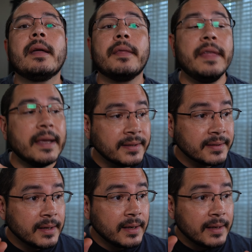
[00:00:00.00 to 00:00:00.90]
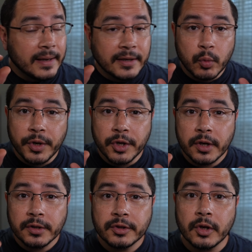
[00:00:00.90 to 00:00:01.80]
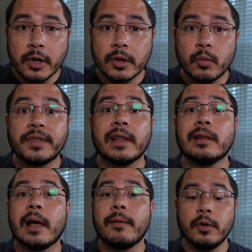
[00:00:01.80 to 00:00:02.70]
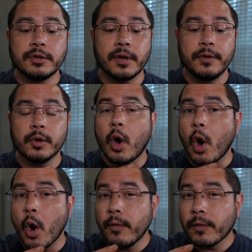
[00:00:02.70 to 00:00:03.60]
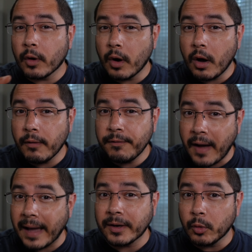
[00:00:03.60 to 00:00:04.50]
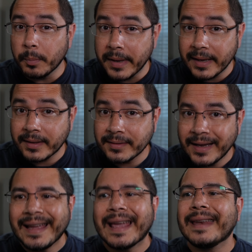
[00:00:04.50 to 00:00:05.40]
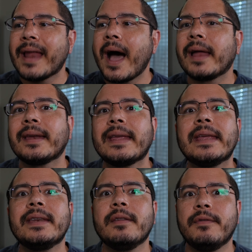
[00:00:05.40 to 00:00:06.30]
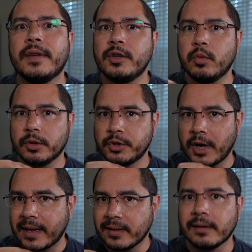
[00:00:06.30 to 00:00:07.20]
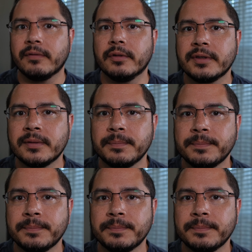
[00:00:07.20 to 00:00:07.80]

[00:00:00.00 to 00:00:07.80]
This is when you're concerned with the levels of your overall final mix and not individual track levels.